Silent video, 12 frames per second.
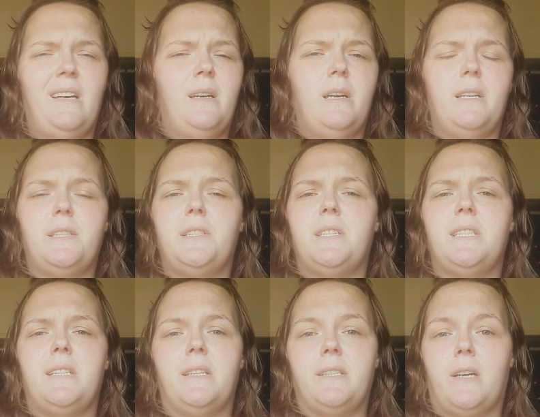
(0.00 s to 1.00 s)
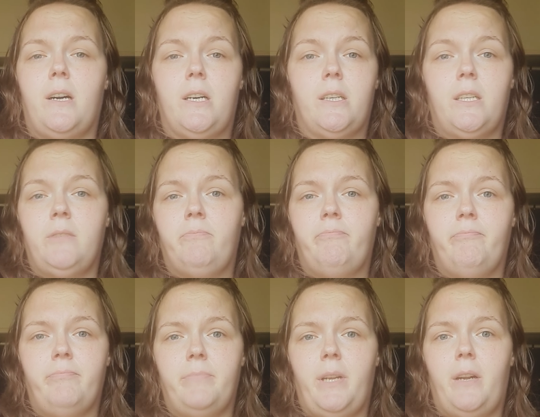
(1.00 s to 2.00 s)
It's just the tongue.
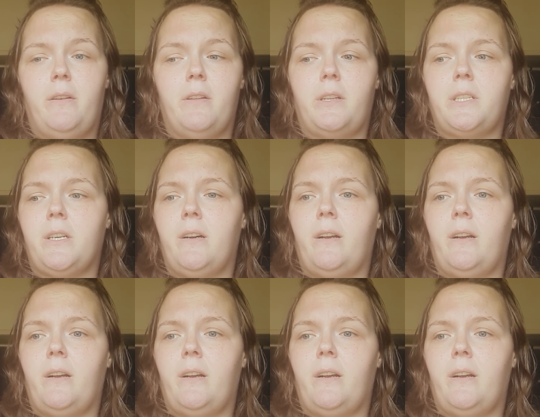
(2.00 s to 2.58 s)
You know, the tongue